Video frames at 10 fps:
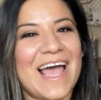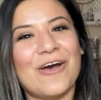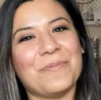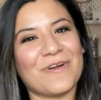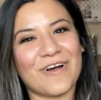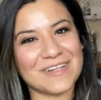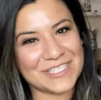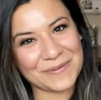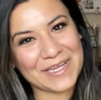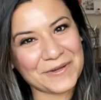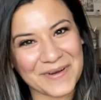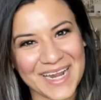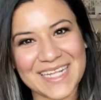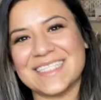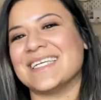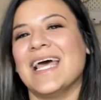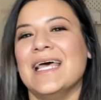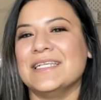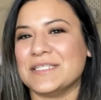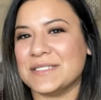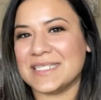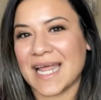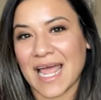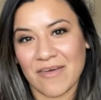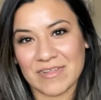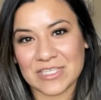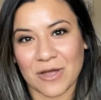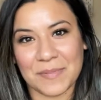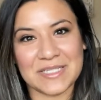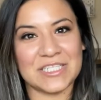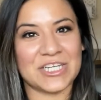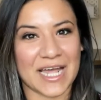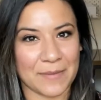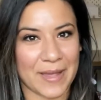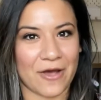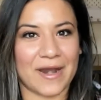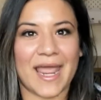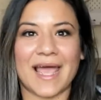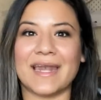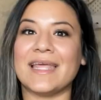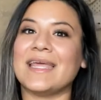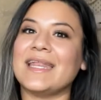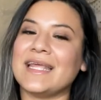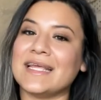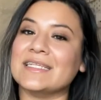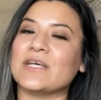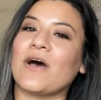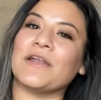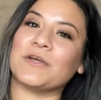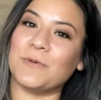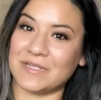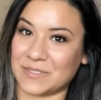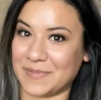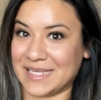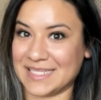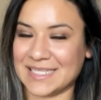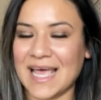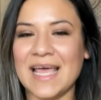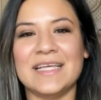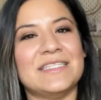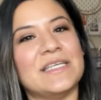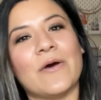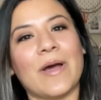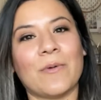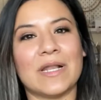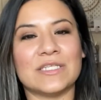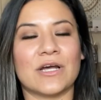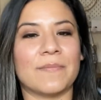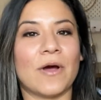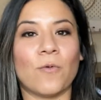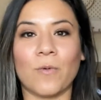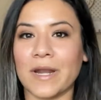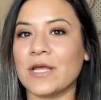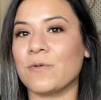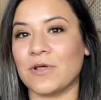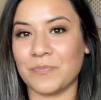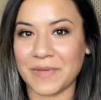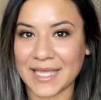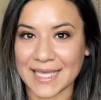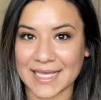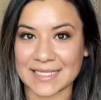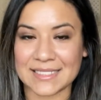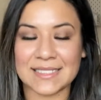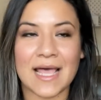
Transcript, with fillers: I hope you're all doing great. So today I have a topic to chat about and it is on quilt bees. So I wanna talk about what a quilt bee is,